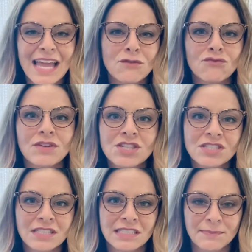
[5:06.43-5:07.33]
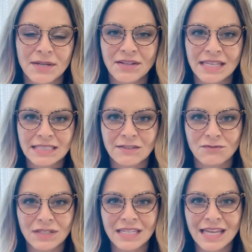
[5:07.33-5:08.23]
enriched experience of
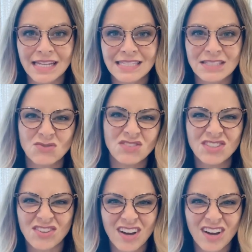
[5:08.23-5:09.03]
really getting to,